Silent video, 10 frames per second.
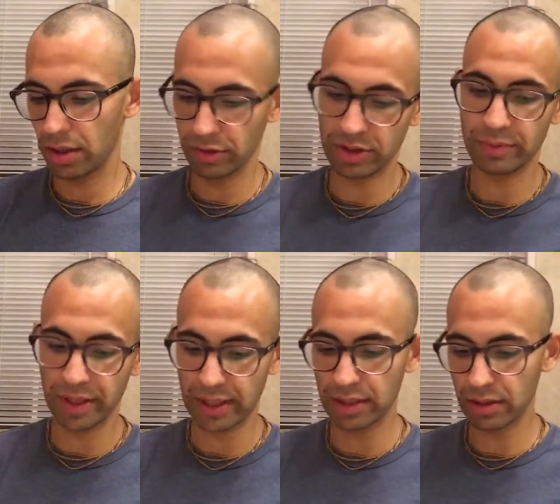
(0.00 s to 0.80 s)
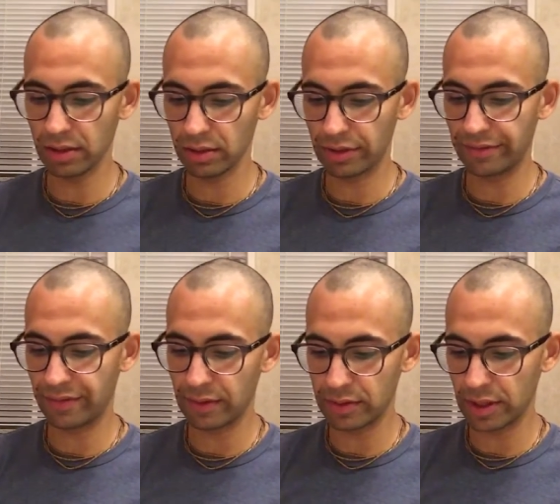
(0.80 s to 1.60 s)
which may get a little
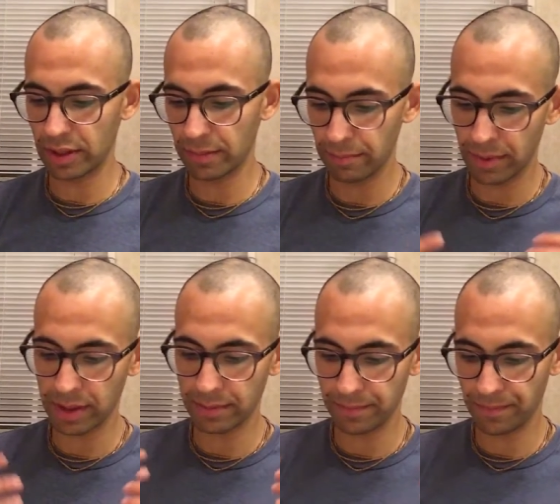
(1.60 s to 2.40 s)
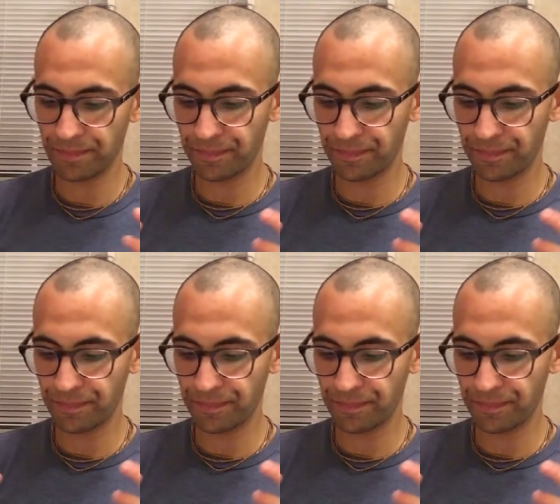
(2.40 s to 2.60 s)
confusing, but